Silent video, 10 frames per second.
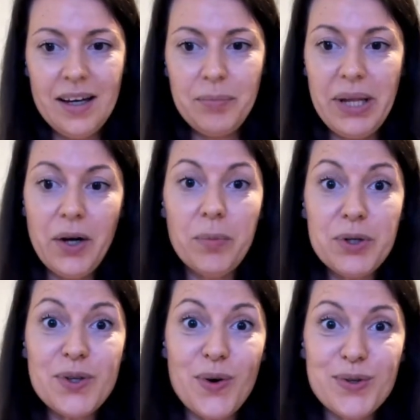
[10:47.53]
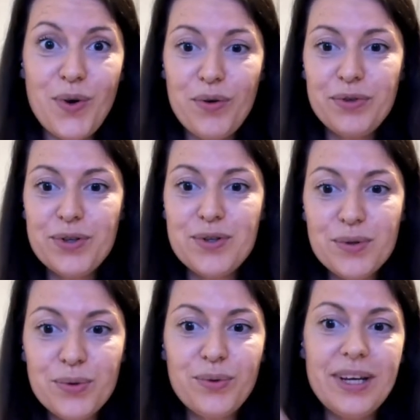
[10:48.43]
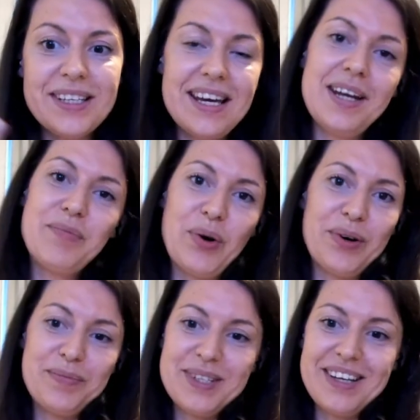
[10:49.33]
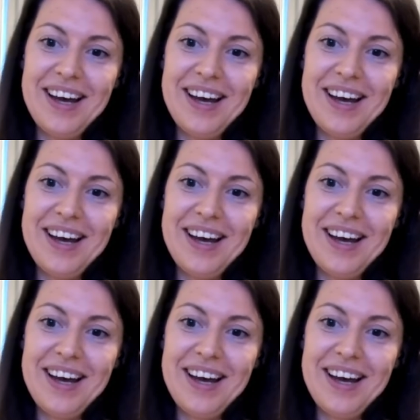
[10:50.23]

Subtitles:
PlayCommerce also offers two exciting programs